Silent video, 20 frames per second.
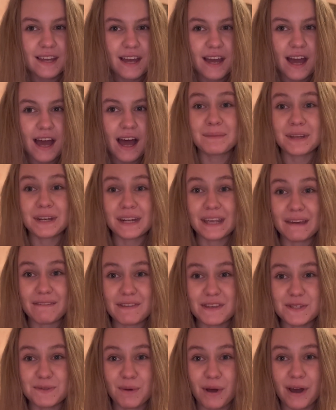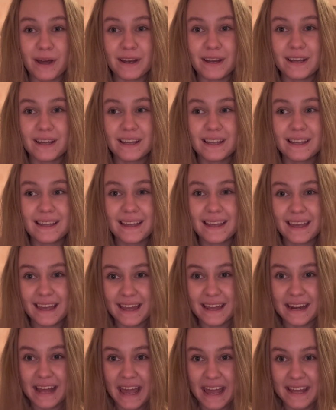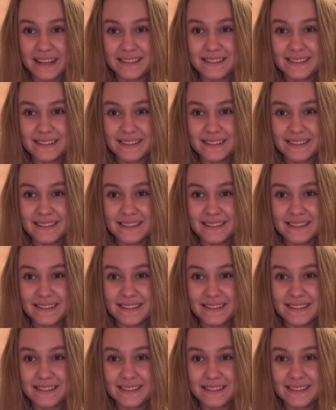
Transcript: I'm gonna give this one an 8.